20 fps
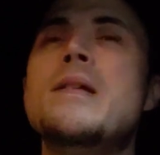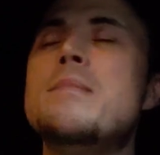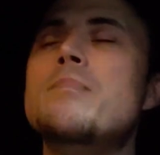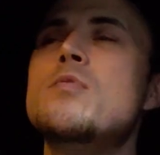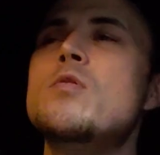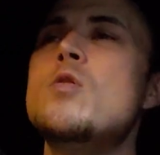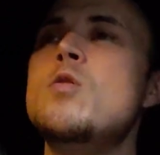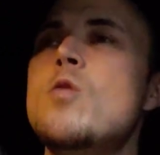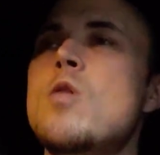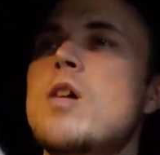
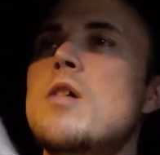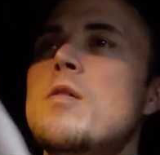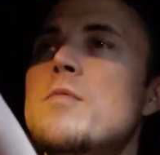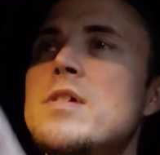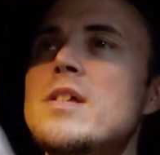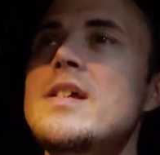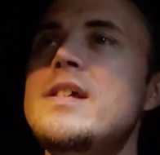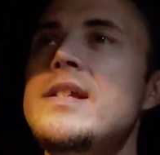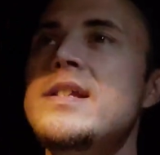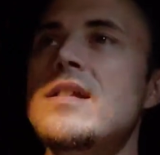people who are
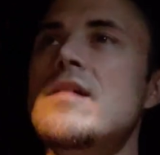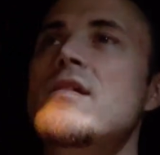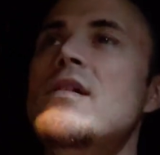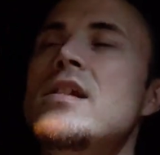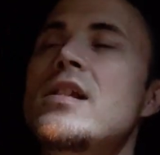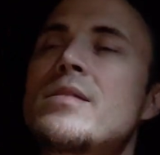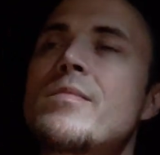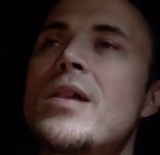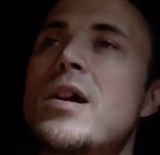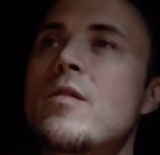really
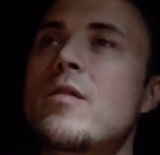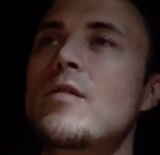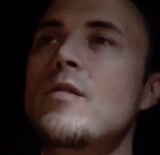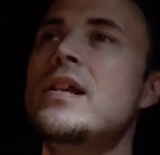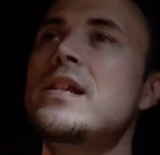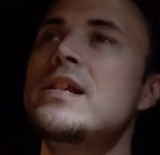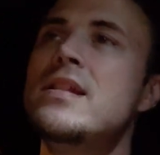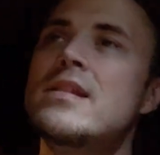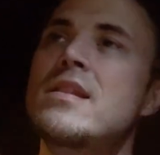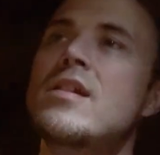serious about
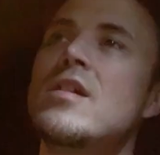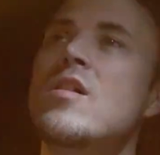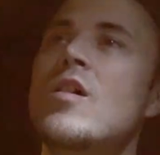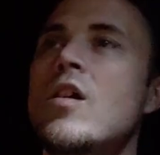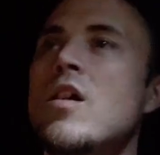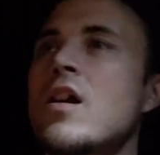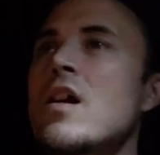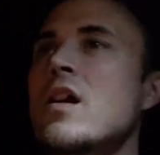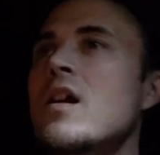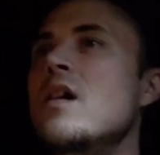racing their
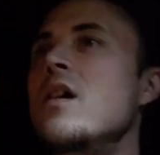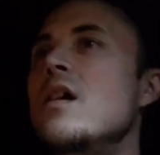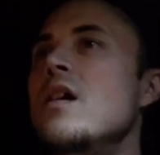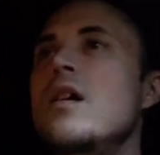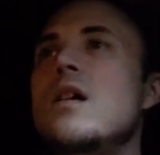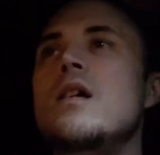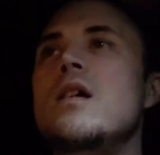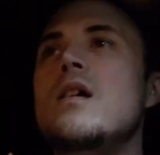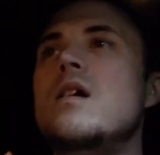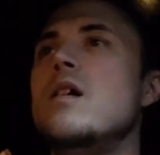car,
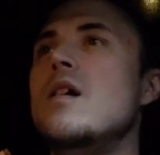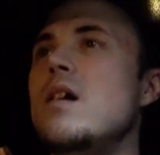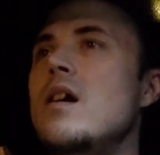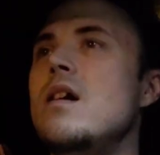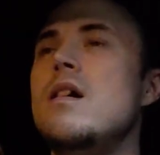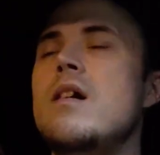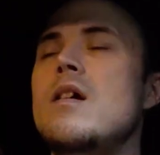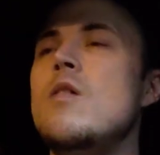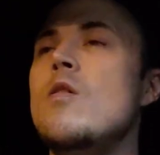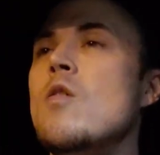
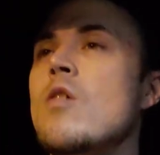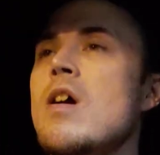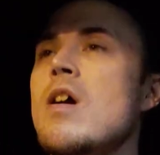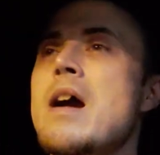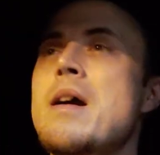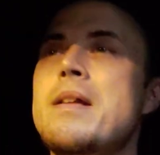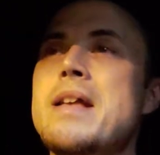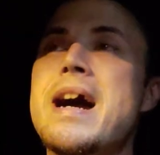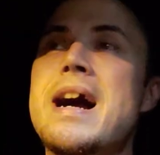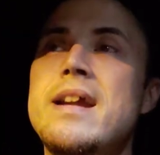or
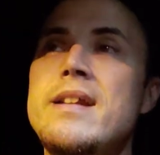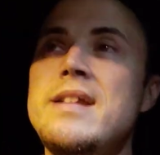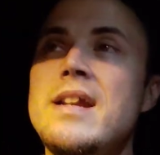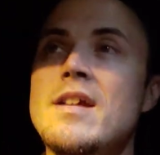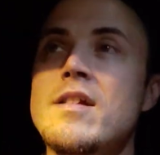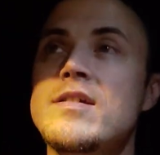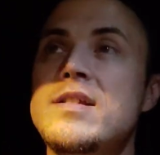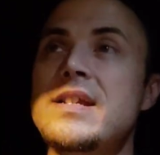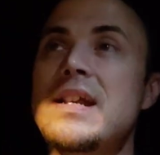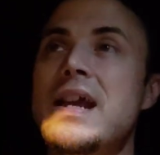I
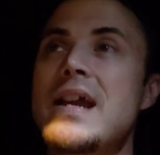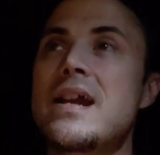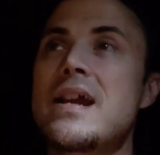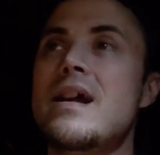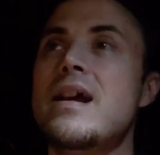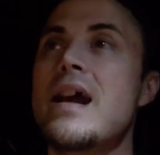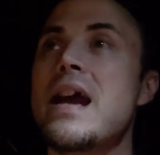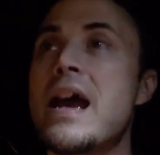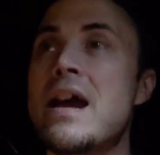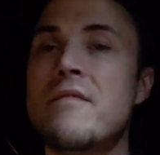dare say
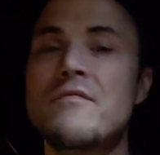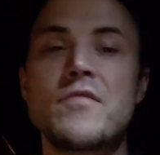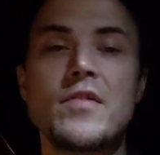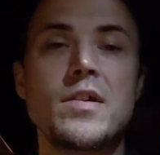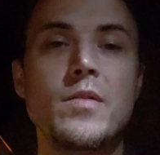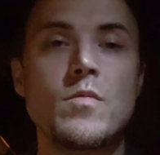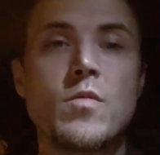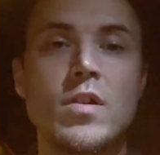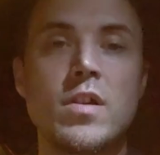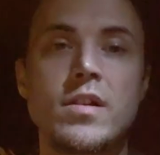
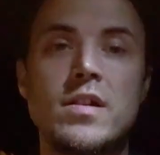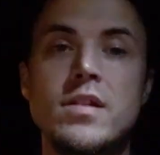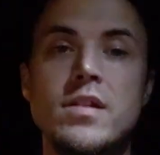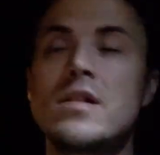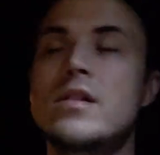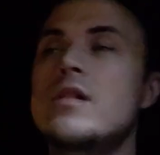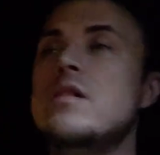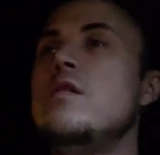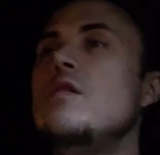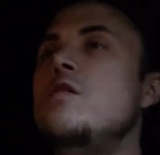everyone
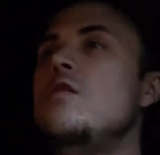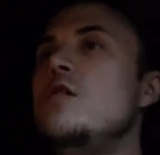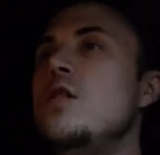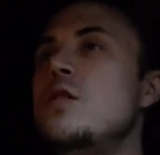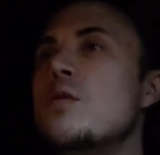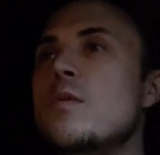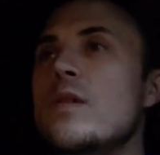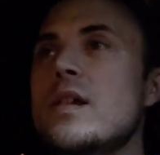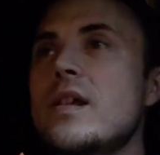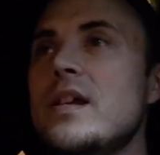who's
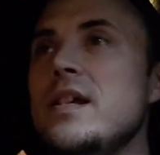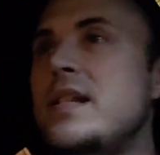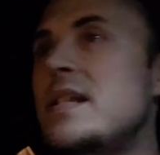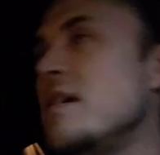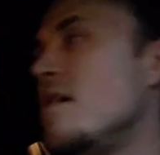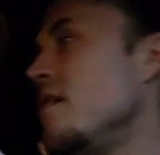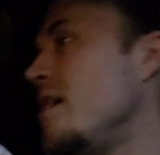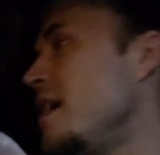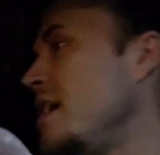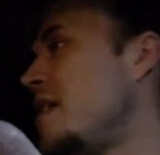really
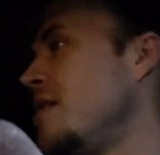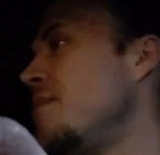serious